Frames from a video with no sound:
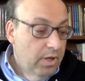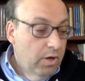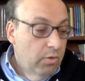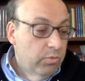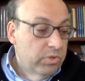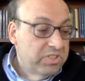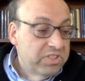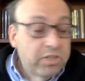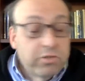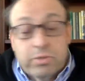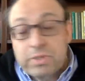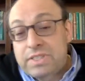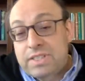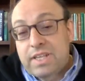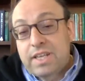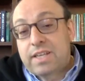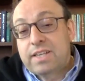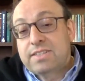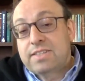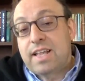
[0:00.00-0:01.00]
What's
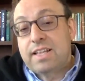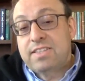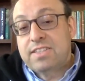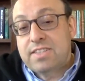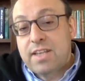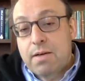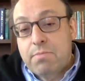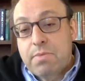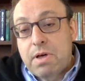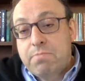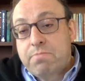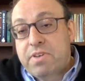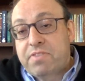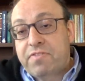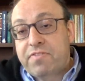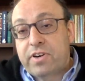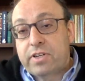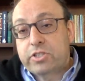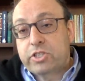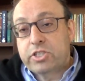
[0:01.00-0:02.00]
interesting is that some
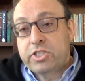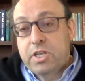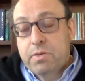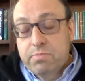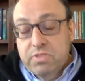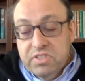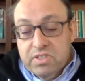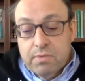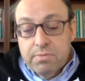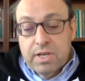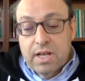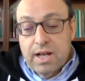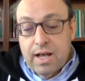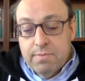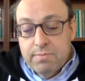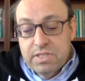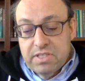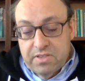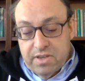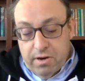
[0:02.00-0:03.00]
mifarshim, some
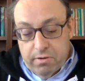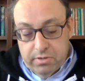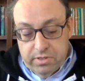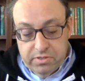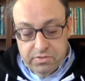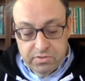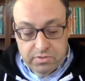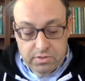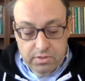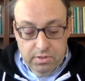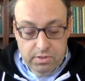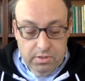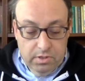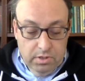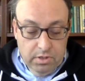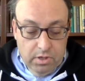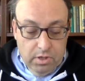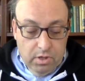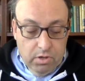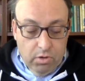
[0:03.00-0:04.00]
commentaries,
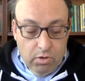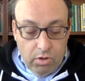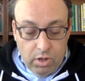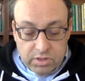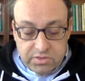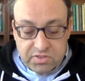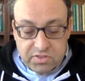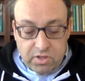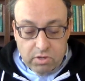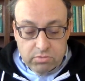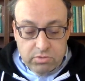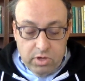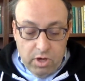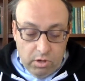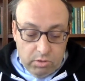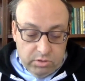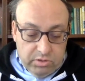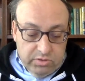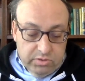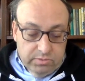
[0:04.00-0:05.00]
also
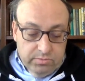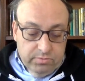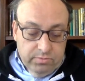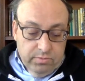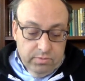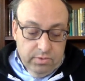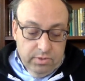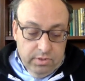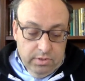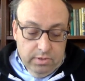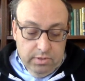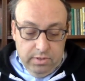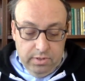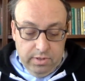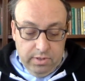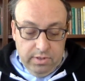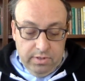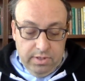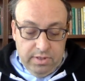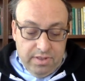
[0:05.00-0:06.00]
note
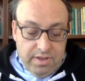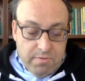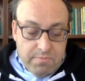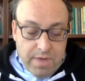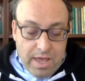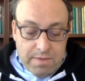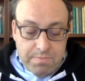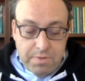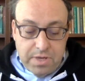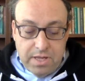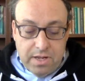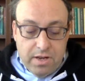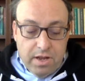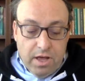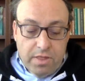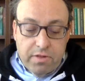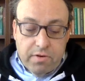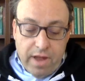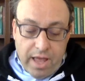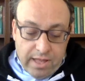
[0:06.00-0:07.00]
that there may be
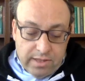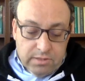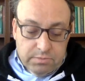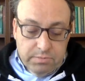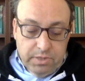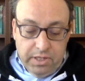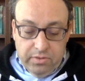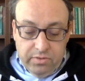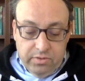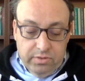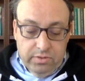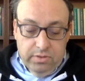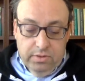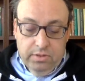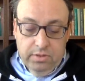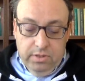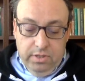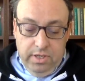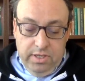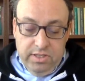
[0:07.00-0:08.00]
another element
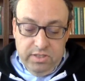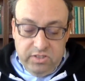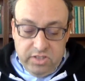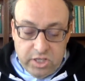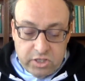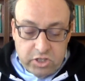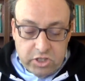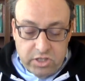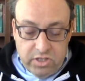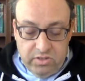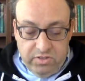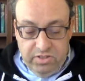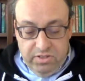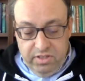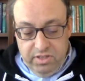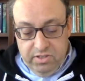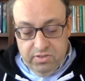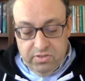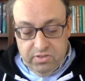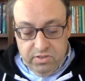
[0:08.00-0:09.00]
in addition to
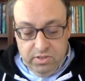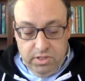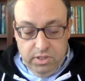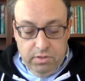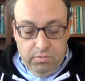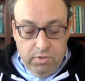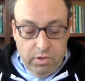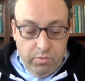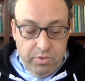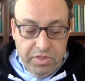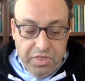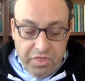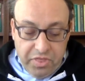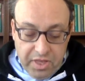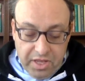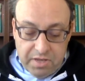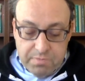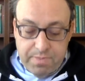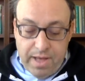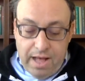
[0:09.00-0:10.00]
this when we
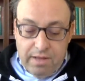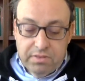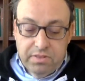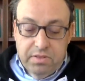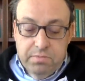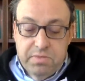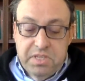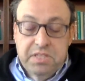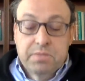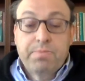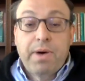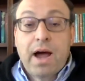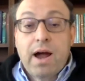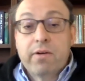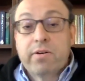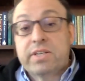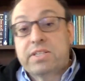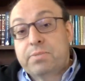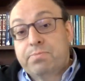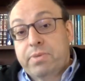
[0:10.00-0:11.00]
think about the
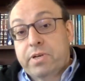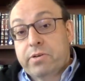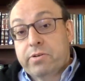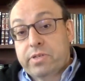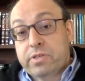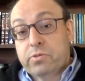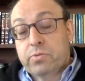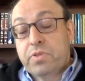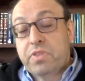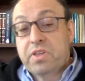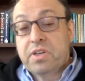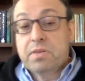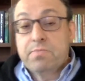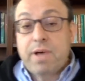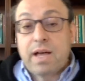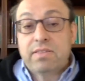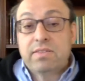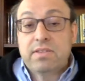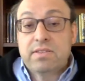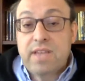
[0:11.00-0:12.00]
Midbar experience, we think
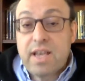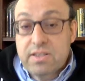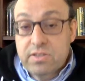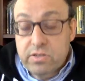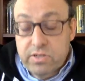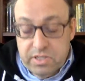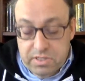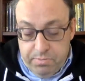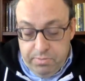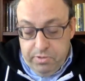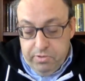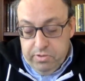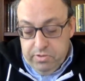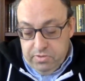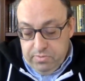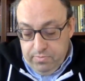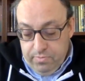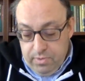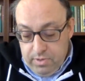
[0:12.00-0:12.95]
about the desert experience.